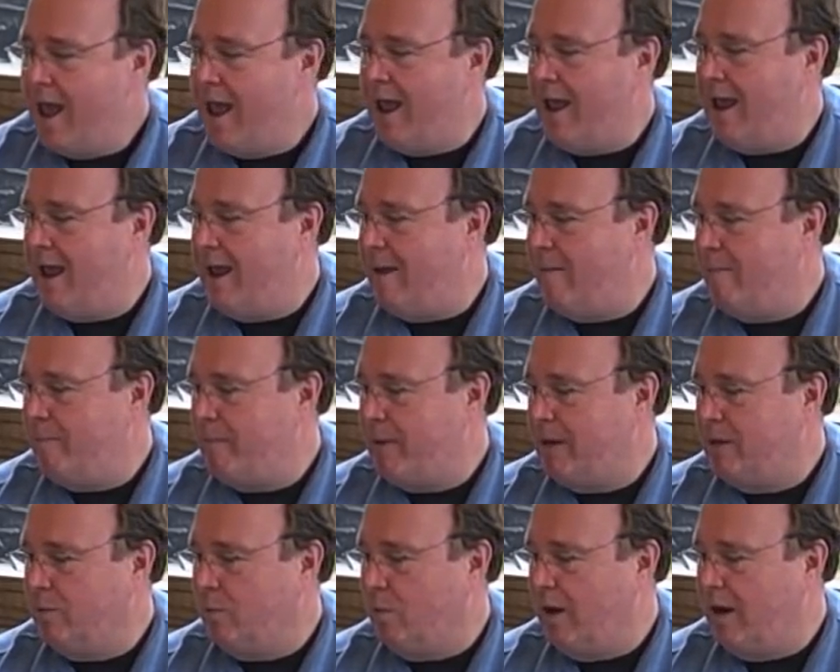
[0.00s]
And
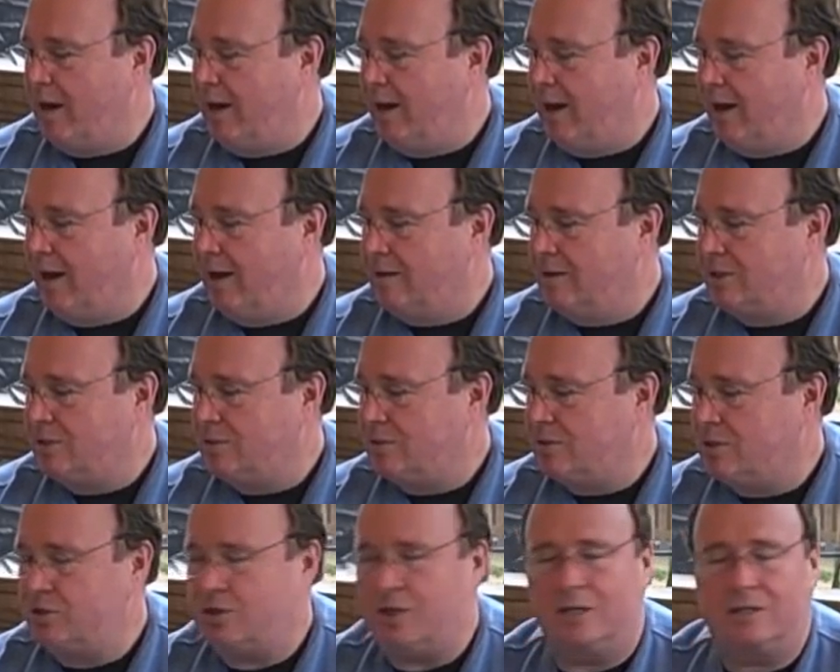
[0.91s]
by the way, uh, this
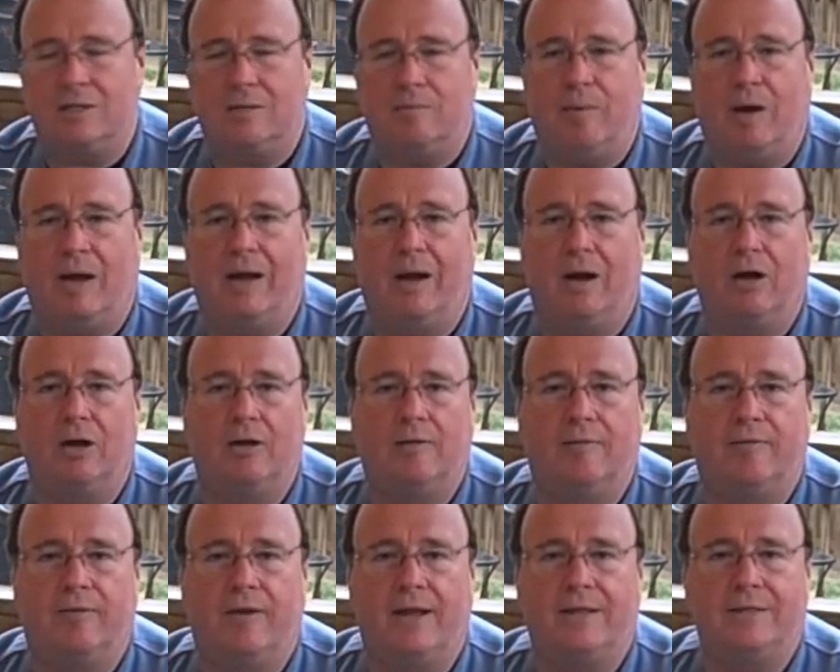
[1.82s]
was suggested by our
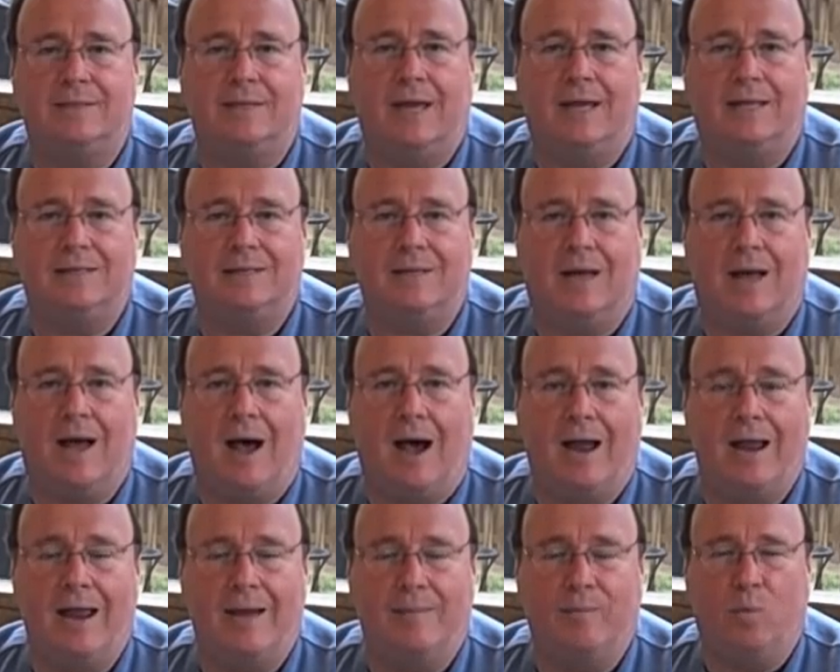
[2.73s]
good friends at uh,
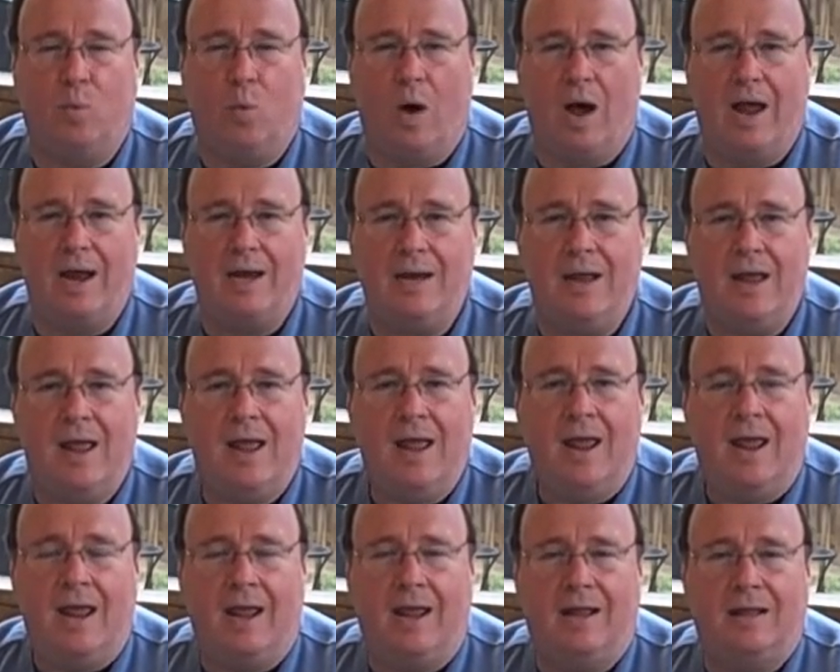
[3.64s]
I Am Wine
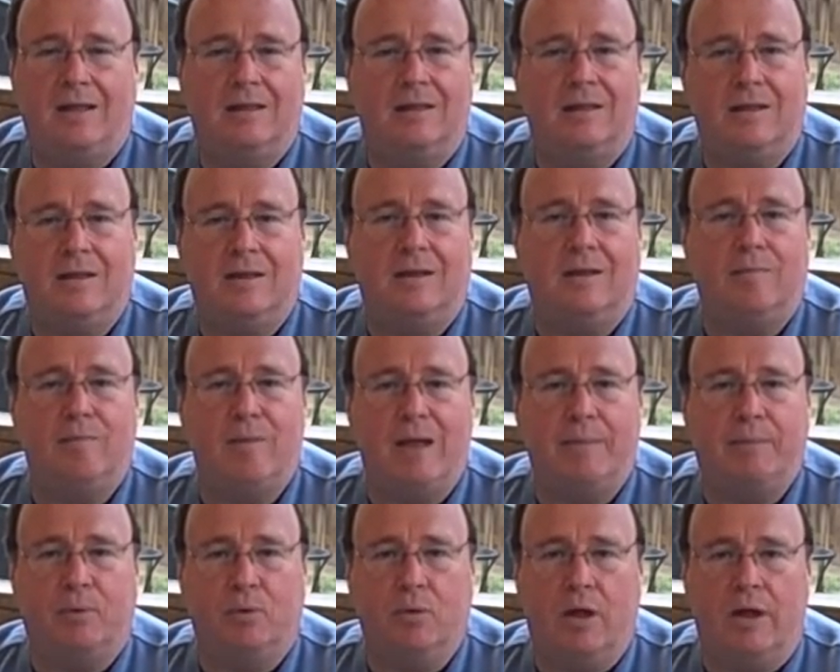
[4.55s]
in the
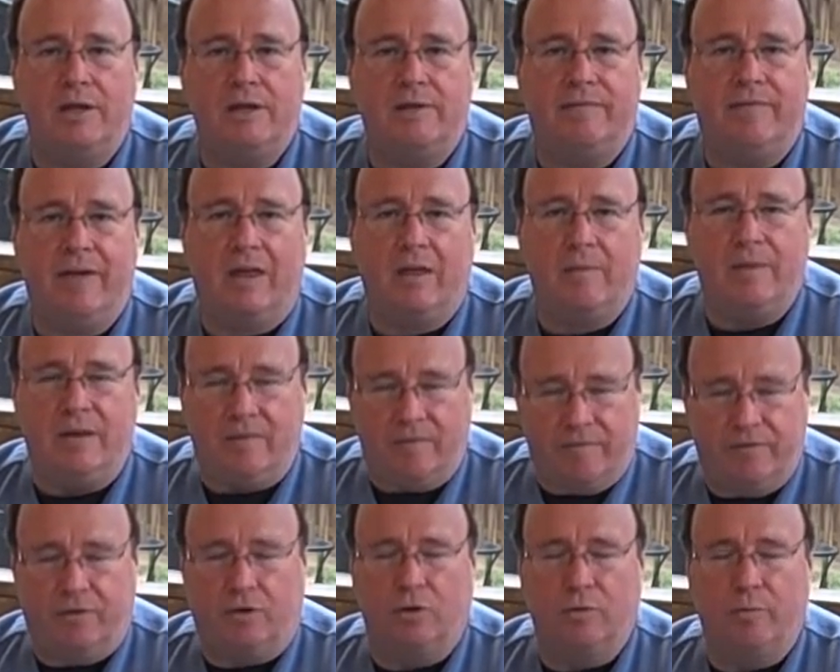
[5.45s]
Maple Lawn Development
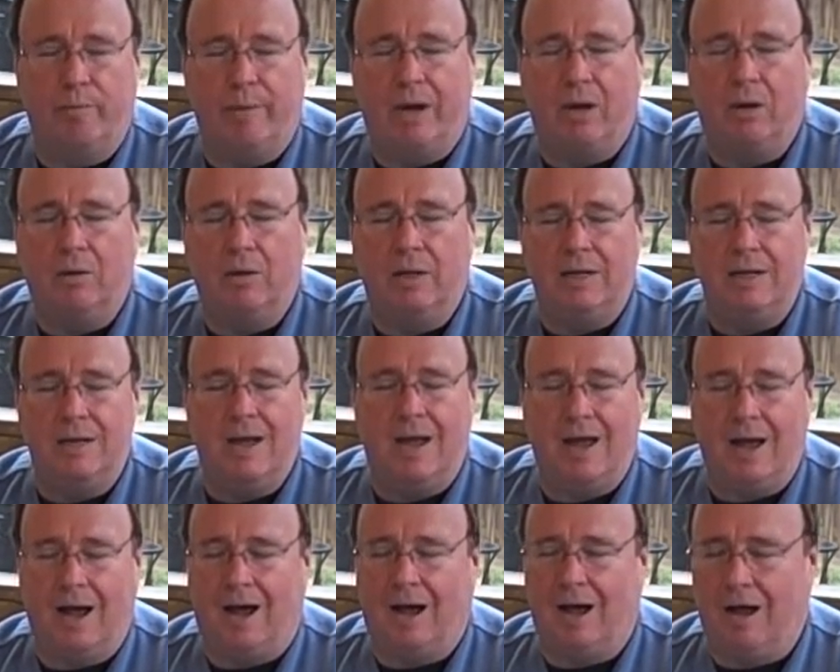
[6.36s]
in Fulton, Maryland.
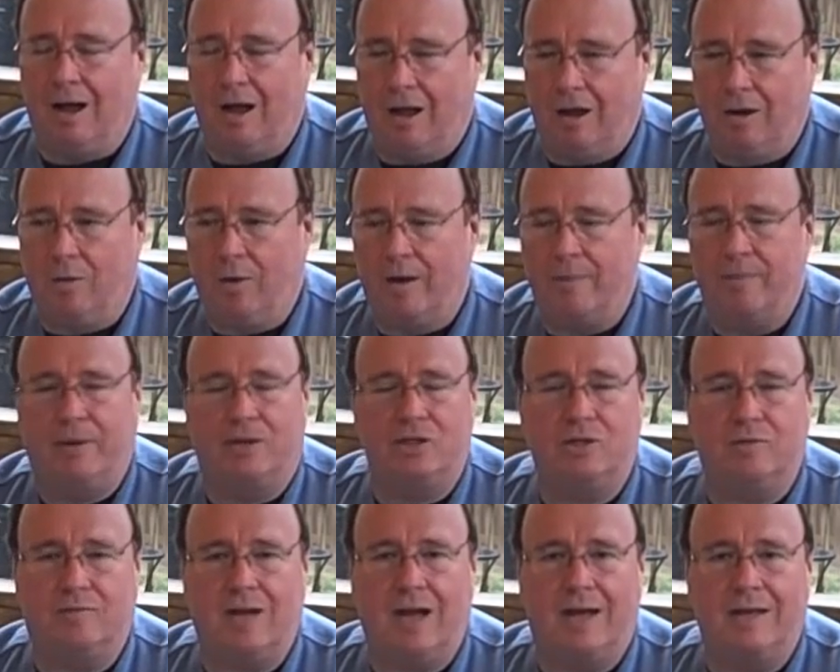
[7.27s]
A uh, great
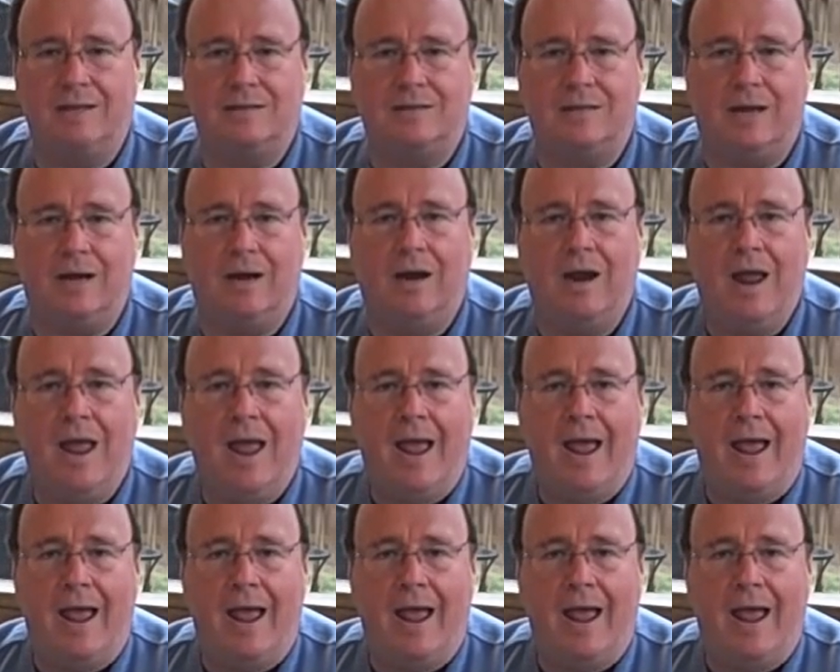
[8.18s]
bunch of guys there.